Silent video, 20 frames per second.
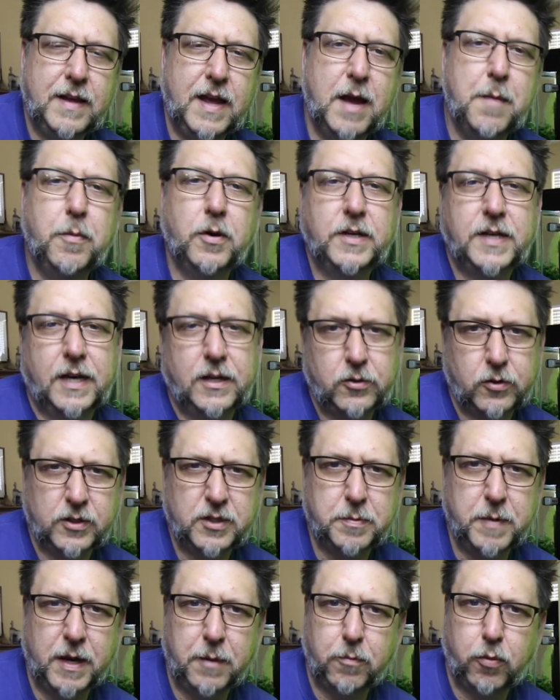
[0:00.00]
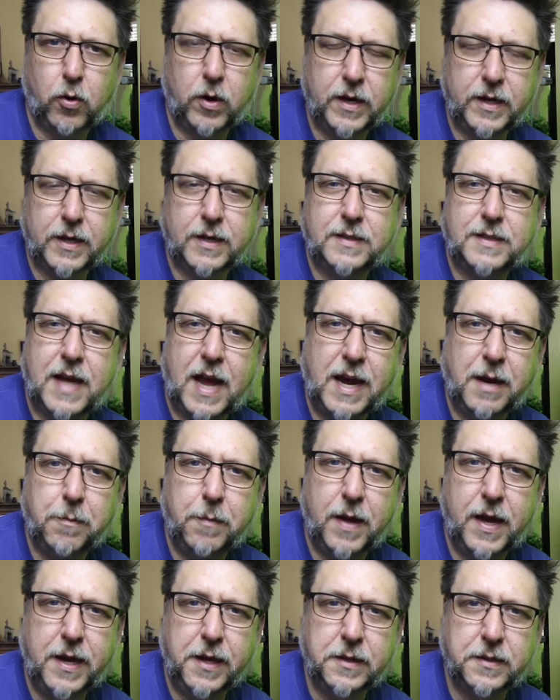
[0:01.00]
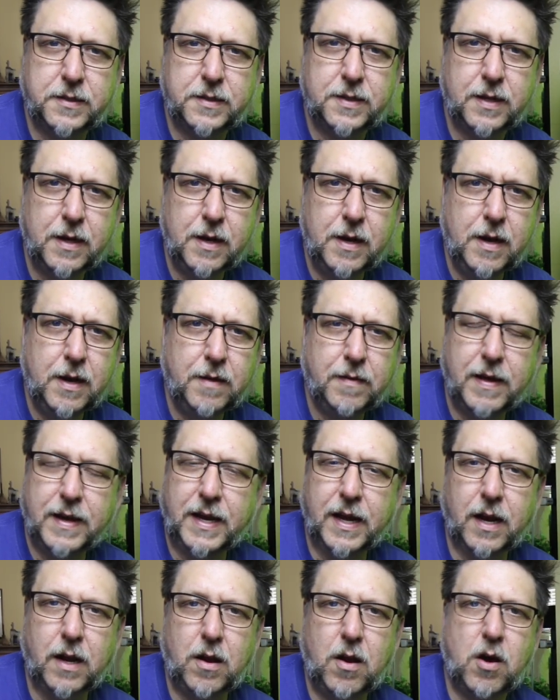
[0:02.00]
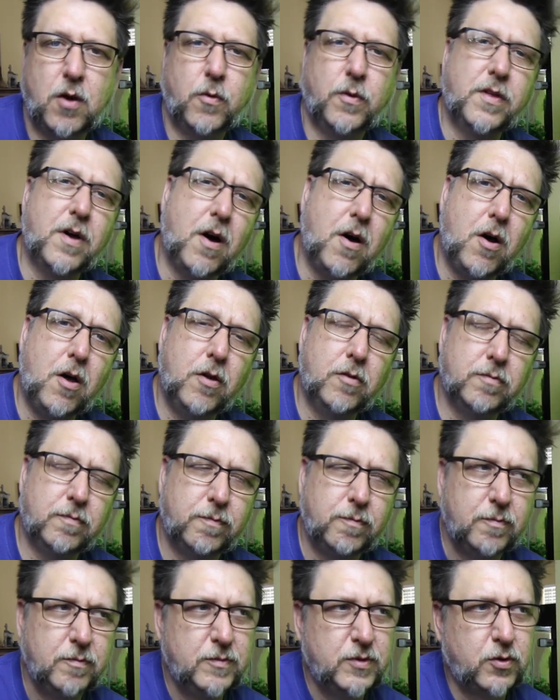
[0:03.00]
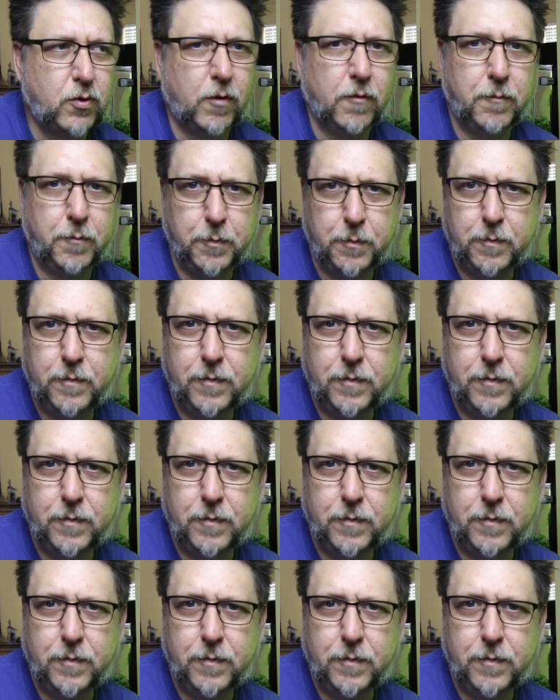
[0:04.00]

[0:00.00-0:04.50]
Ember Tetras make pretty good tank mates. They get along with all sort of.